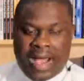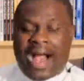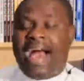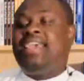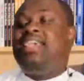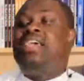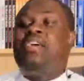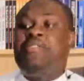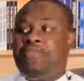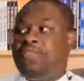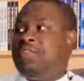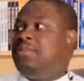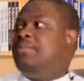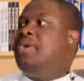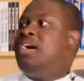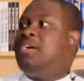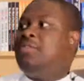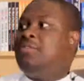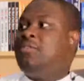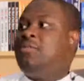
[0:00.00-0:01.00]
I get
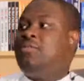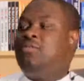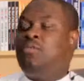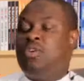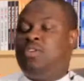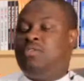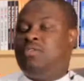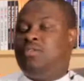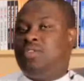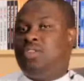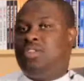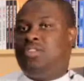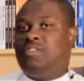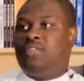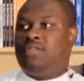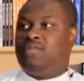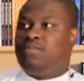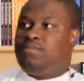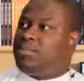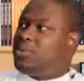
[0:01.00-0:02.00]
feedback from, one of
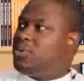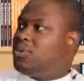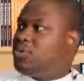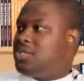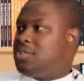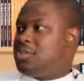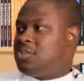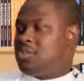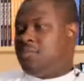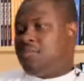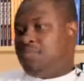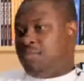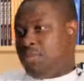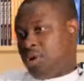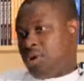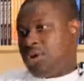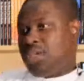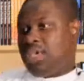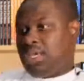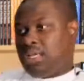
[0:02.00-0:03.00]
the beauties of
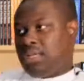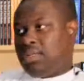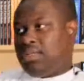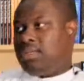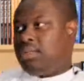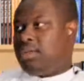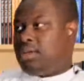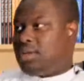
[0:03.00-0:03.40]
blogging